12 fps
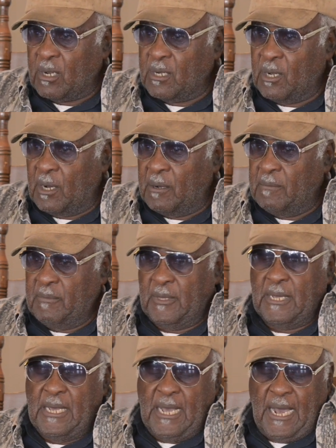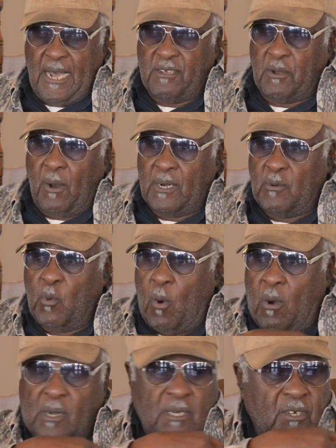enough, I started
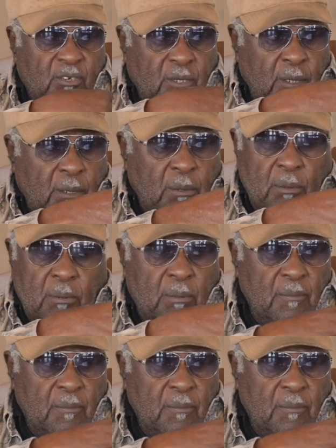walking to school.